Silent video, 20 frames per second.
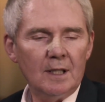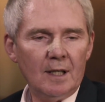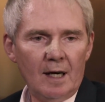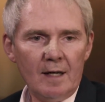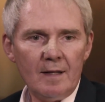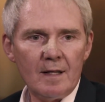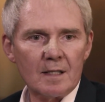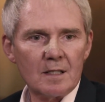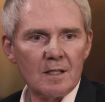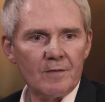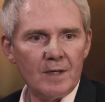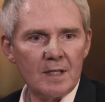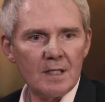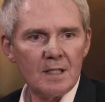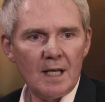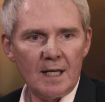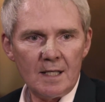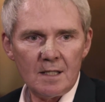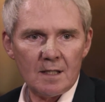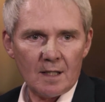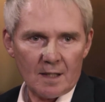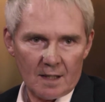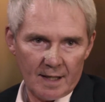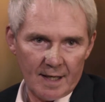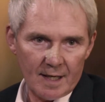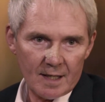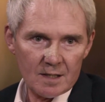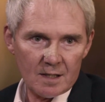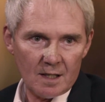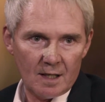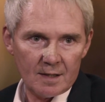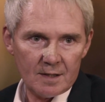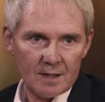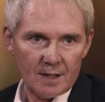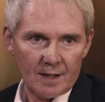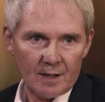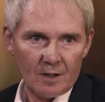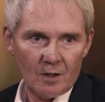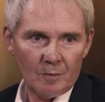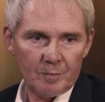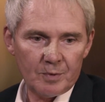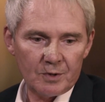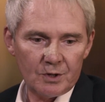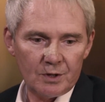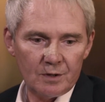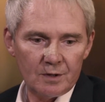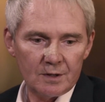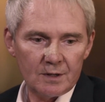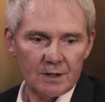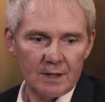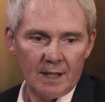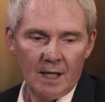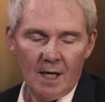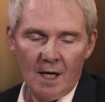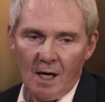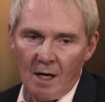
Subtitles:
I think that's a fantastically exciting opportunity.